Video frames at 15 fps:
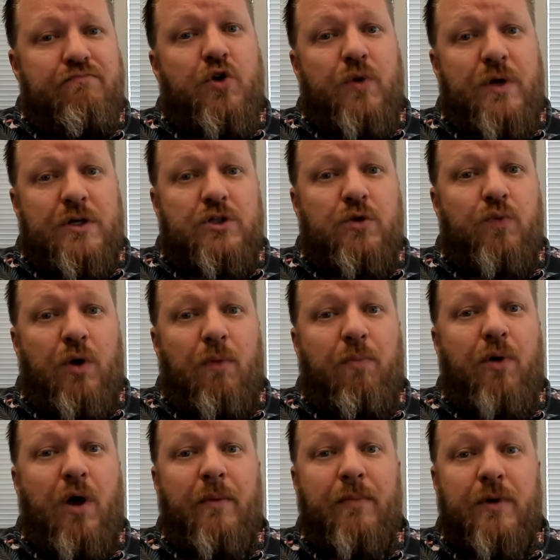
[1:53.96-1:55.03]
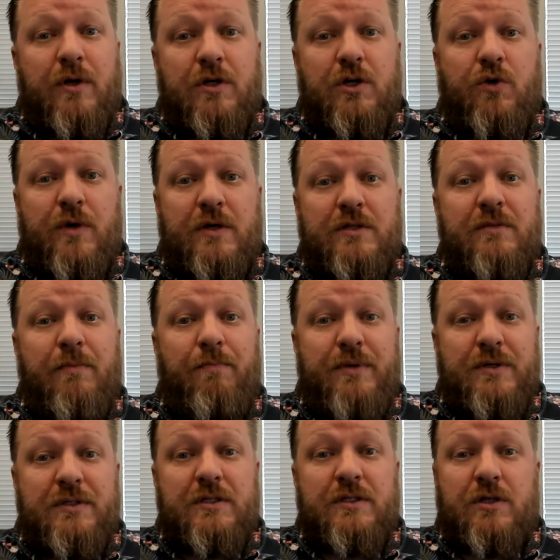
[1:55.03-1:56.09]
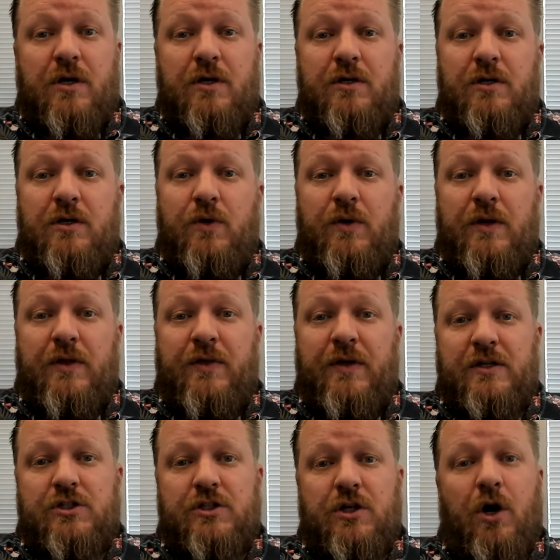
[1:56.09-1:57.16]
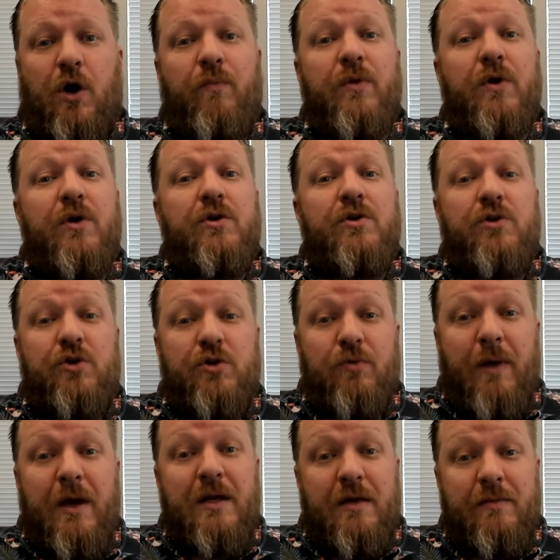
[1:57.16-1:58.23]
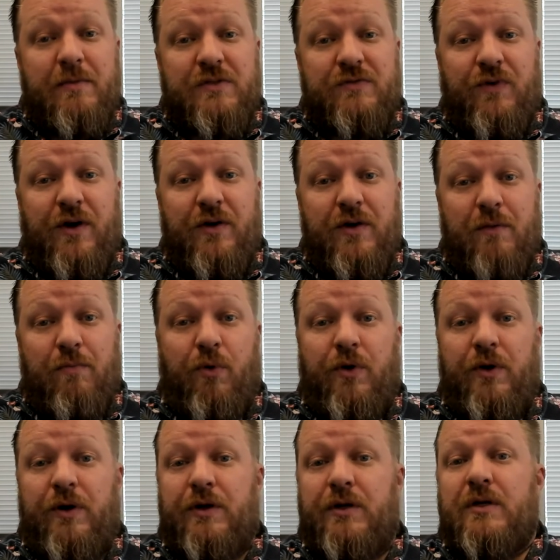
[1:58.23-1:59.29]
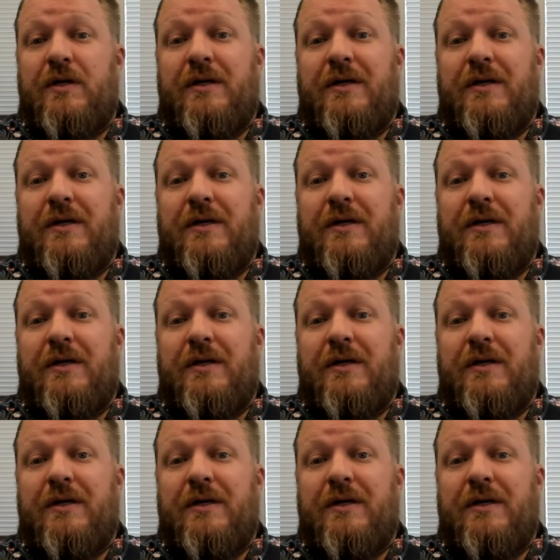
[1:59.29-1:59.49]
Creates a real problem, can create some business continuity things. So your domain name is very important.